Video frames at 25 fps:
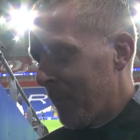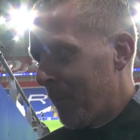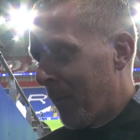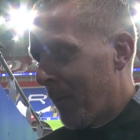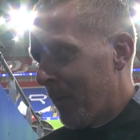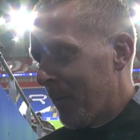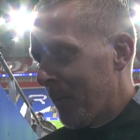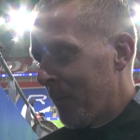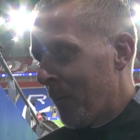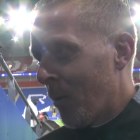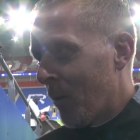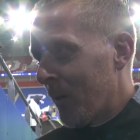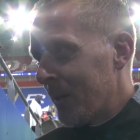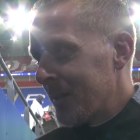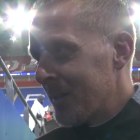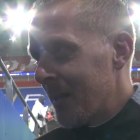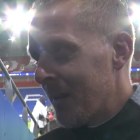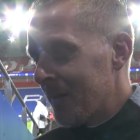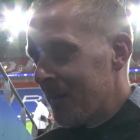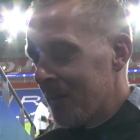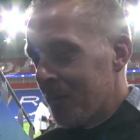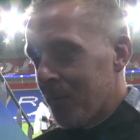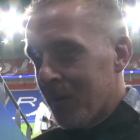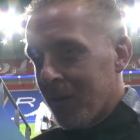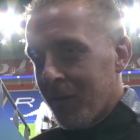probably be more
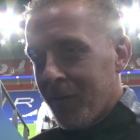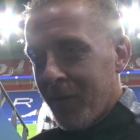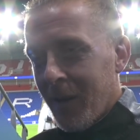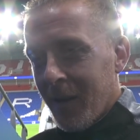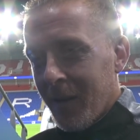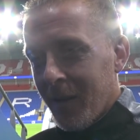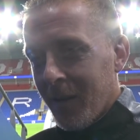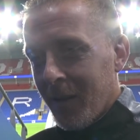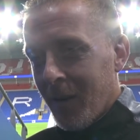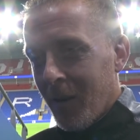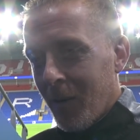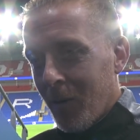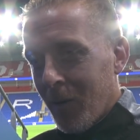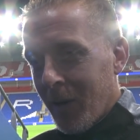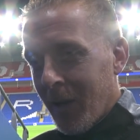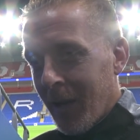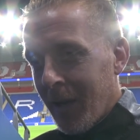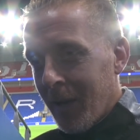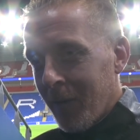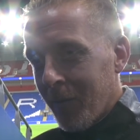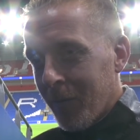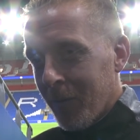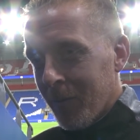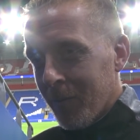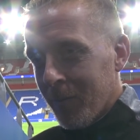accepting, but the fact the goal
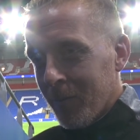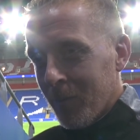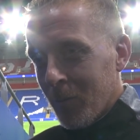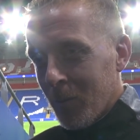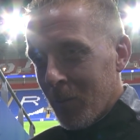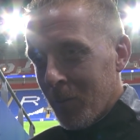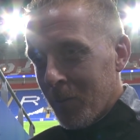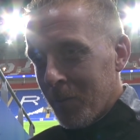came from,